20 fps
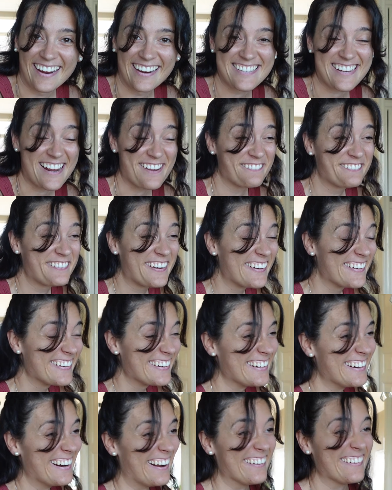guys, I
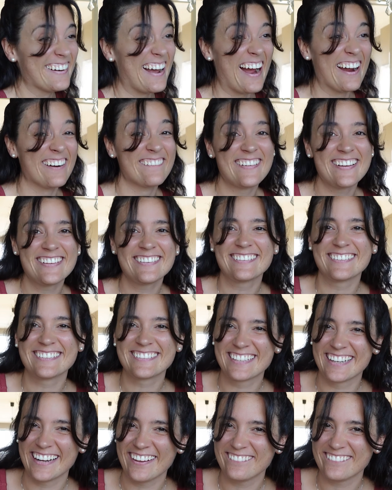figured it out. I went to
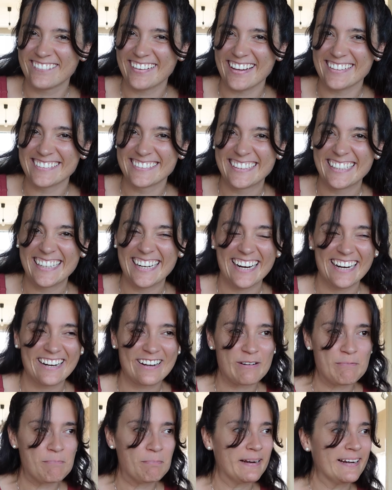sleep yesterday
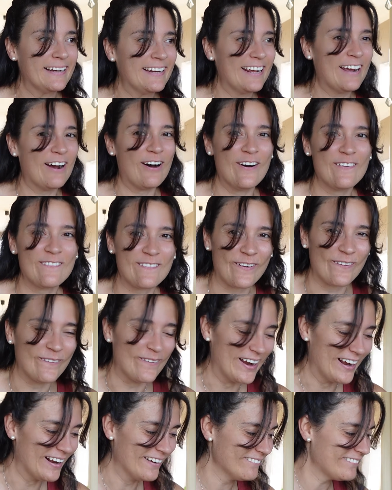completely
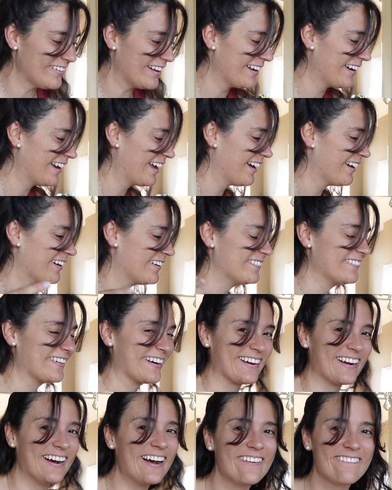overwhelmed and like, oh
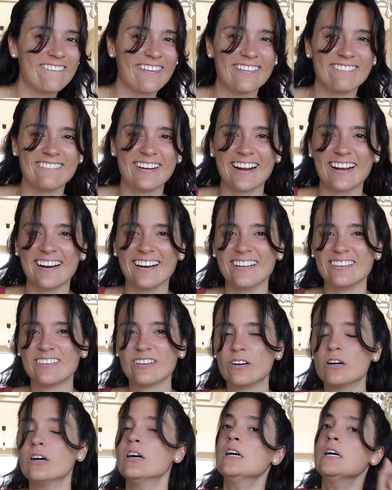my god, what am I gonna
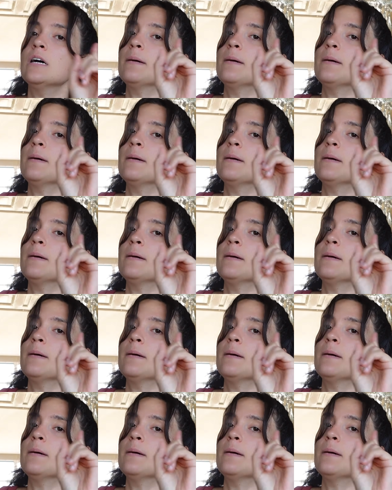do?